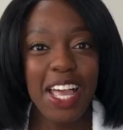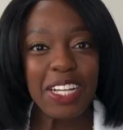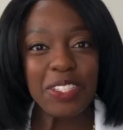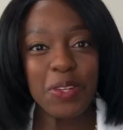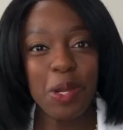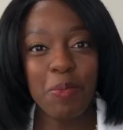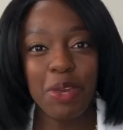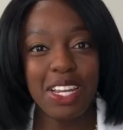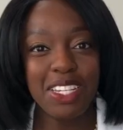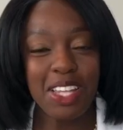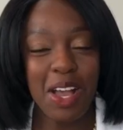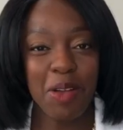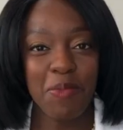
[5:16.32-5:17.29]
next one I'm gonna
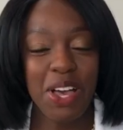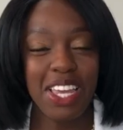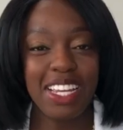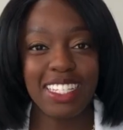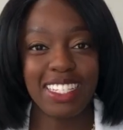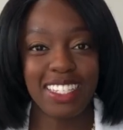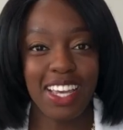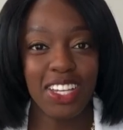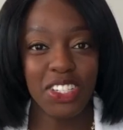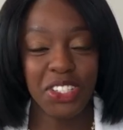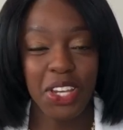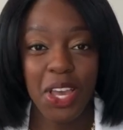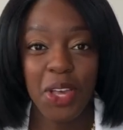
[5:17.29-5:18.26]
talk about is
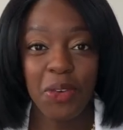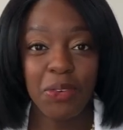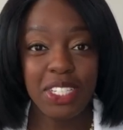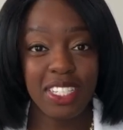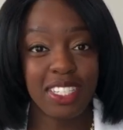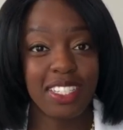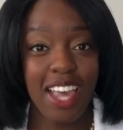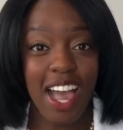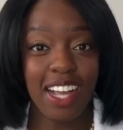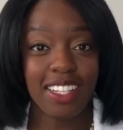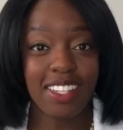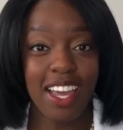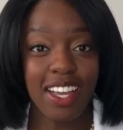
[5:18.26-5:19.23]
touch, which is
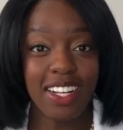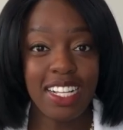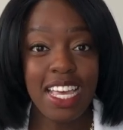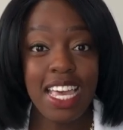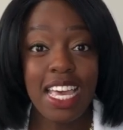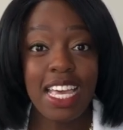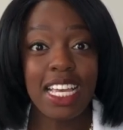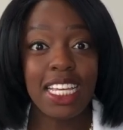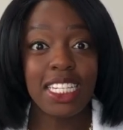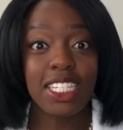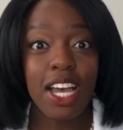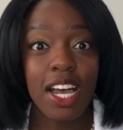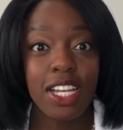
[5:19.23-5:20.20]
tactile.
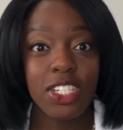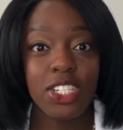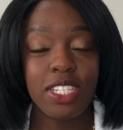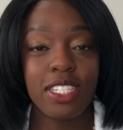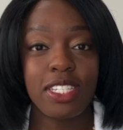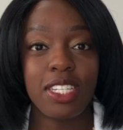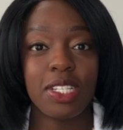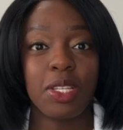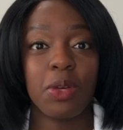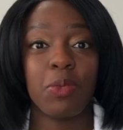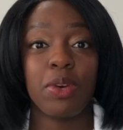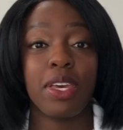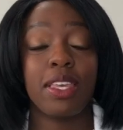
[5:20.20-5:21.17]
And touch is
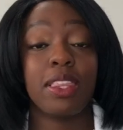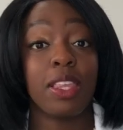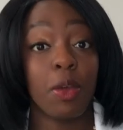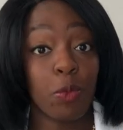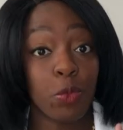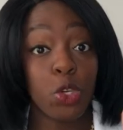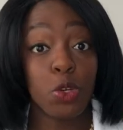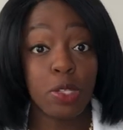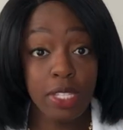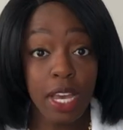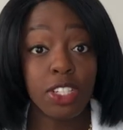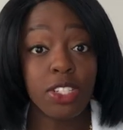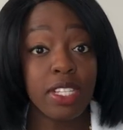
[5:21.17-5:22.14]
dealing with you
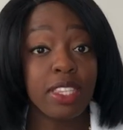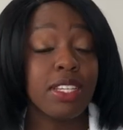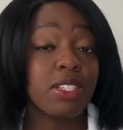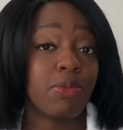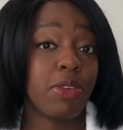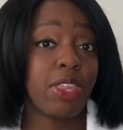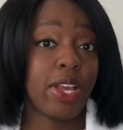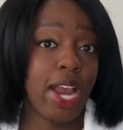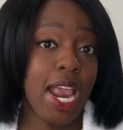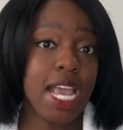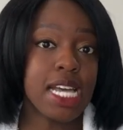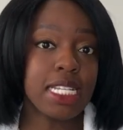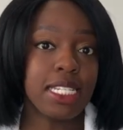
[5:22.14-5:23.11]
touching things with your
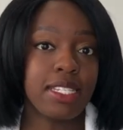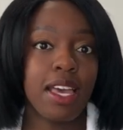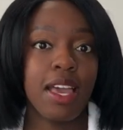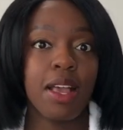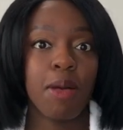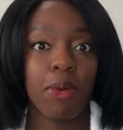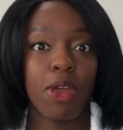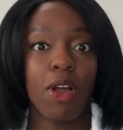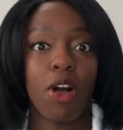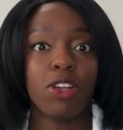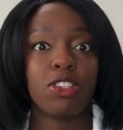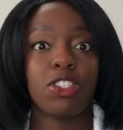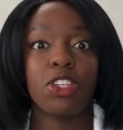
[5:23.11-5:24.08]
hands, but
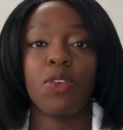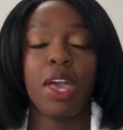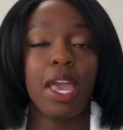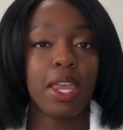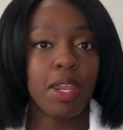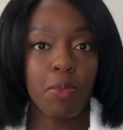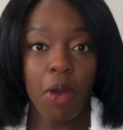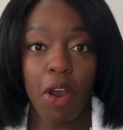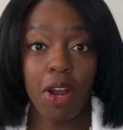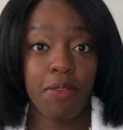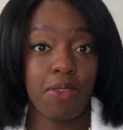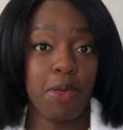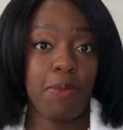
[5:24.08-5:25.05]
also any
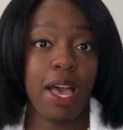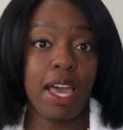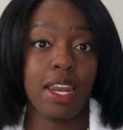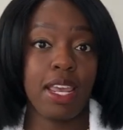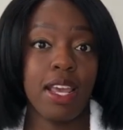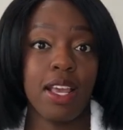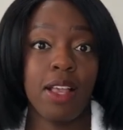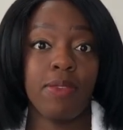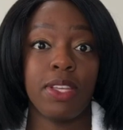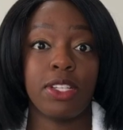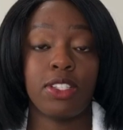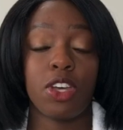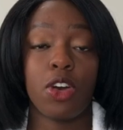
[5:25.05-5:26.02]
part of the body.
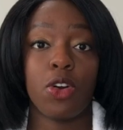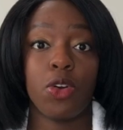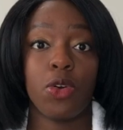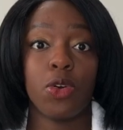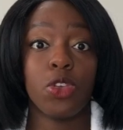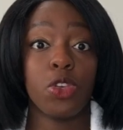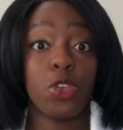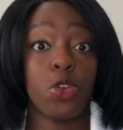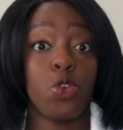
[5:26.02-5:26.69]
So